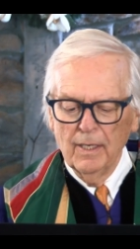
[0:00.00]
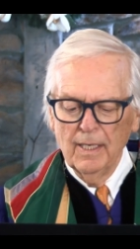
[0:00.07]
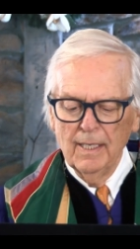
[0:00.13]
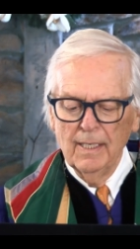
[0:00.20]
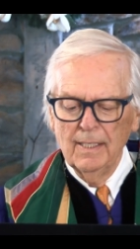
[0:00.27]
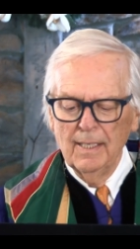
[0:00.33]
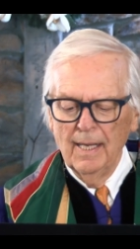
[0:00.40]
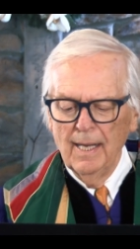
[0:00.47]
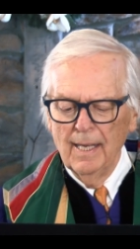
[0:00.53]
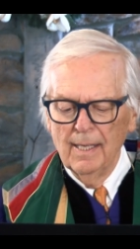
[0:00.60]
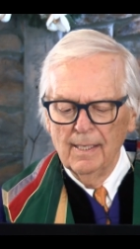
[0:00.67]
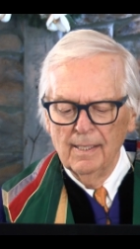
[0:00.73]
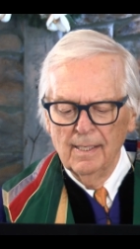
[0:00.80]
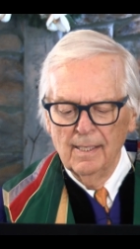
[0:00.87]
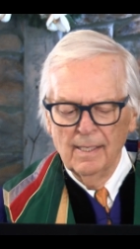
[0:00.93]
in
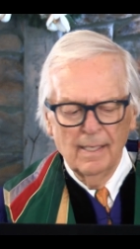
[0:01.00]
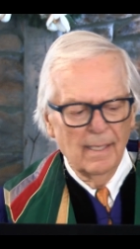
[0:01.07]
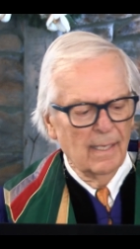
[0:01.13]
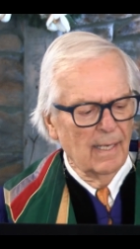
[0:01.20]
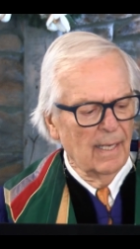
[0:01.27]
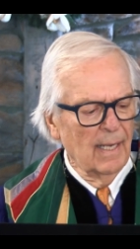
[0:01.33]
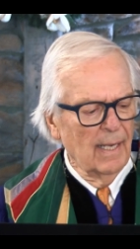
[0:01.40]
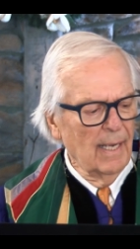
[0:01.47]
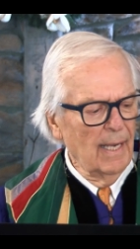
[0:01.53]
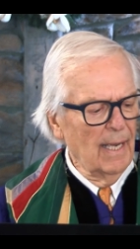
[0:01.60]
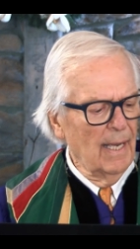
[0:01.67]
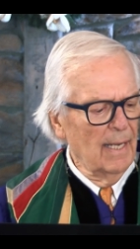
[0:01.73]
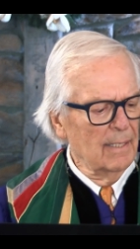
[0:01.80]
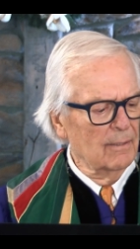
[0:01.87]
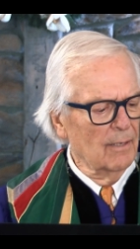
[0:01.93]

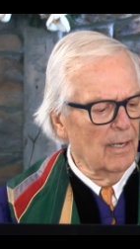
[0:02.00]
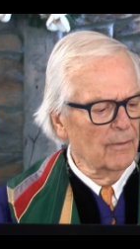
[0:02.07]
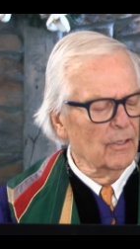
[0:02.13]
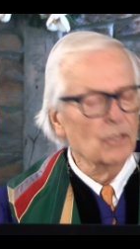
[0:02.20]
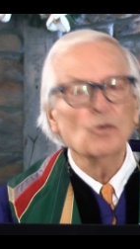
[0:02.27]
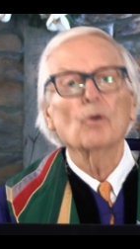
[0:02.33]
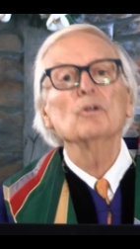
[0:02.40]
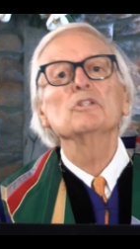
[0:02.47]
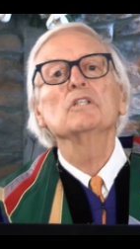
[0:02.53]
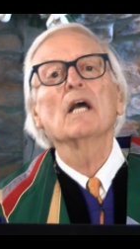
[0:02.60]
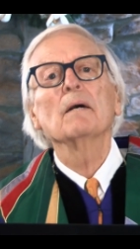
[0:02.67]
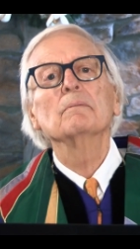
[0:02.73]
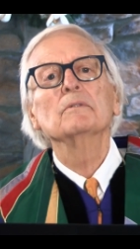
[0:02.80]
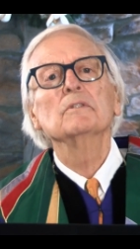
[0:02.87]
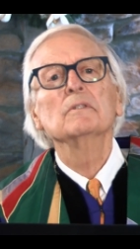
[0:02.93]
and on the
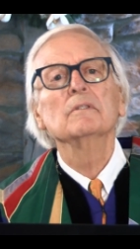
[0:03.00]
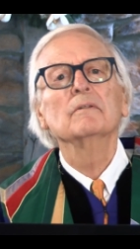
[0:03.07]
doorsteps